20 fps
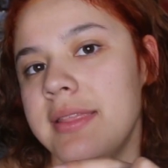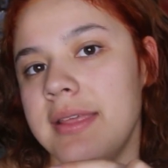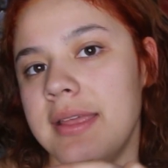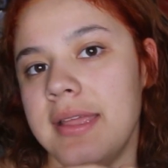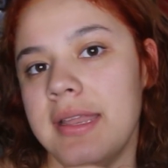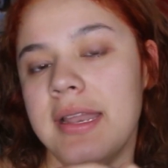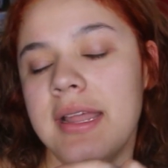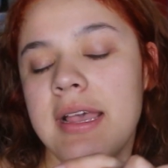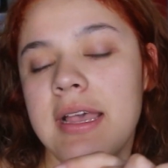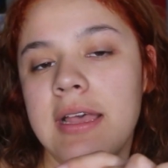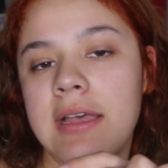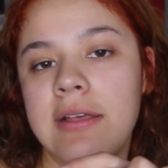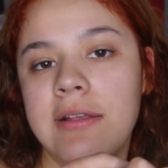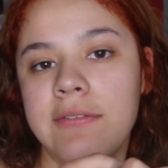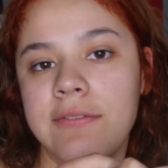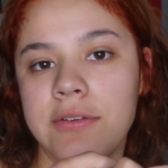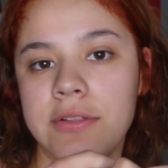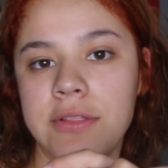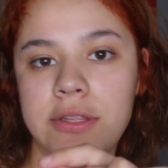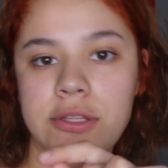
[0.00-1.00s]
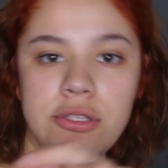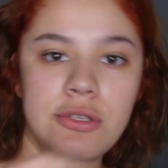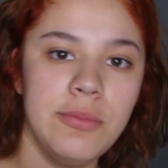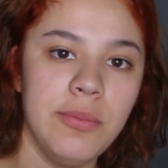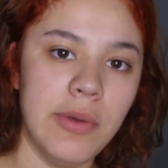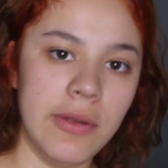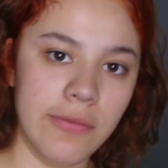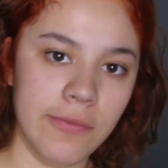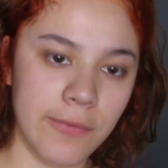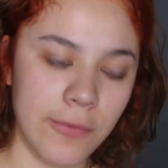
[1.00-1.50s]
it for the
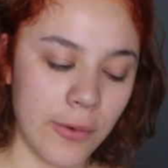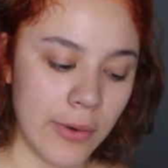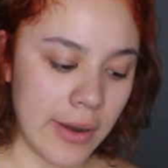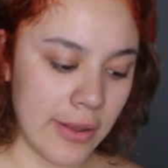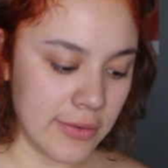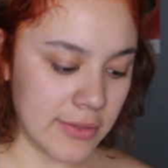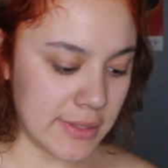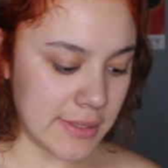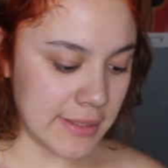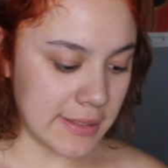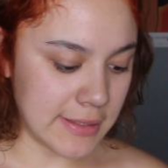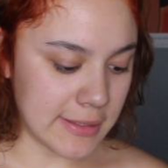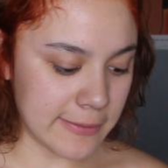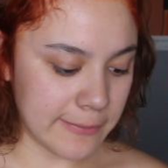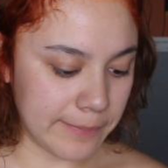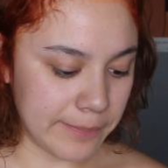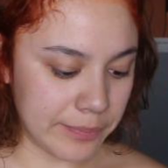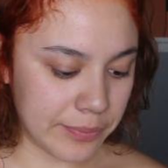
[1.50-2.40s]
2.4 ounces.